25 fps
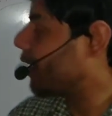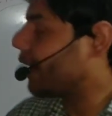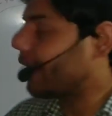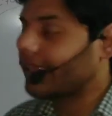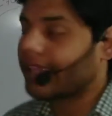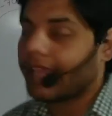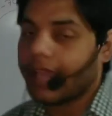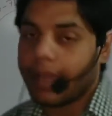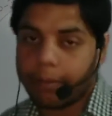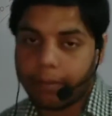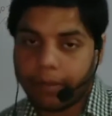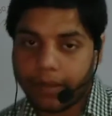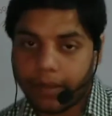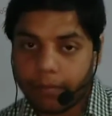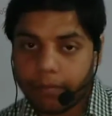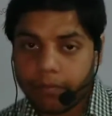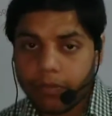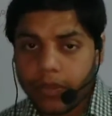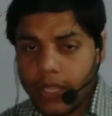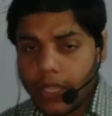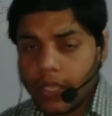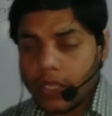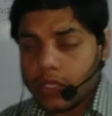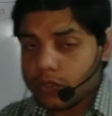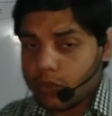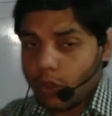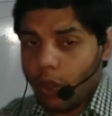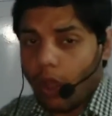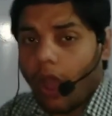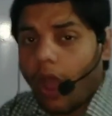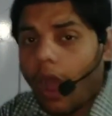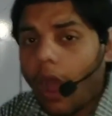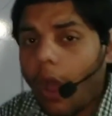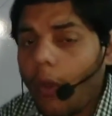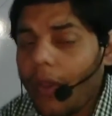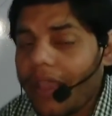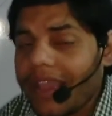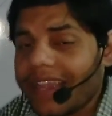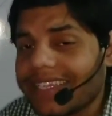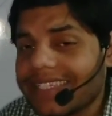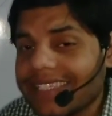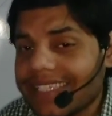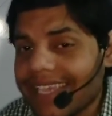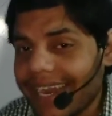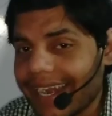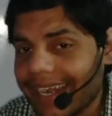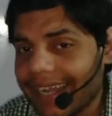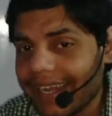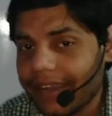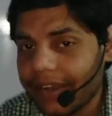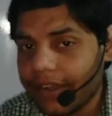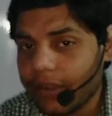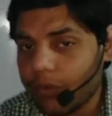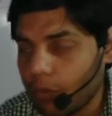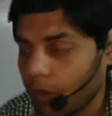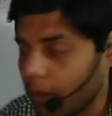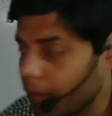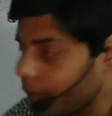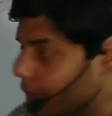it capping. So how exactly it will